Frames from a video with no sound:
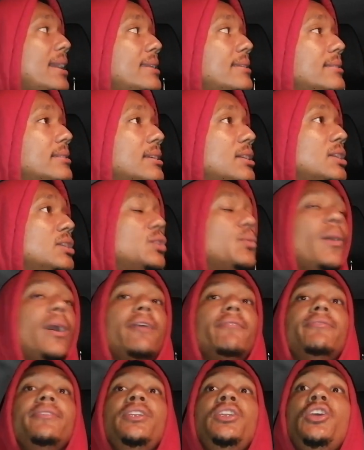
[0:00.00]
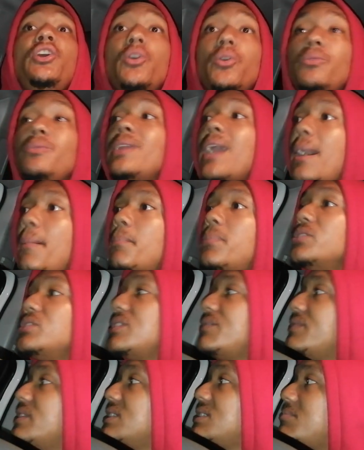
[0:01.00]
man. Twelve new
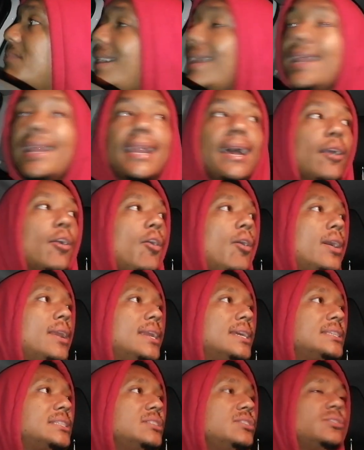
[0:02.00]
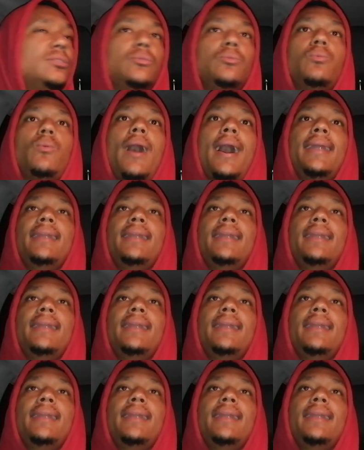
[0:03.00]
numbers of this man, and I can't listen to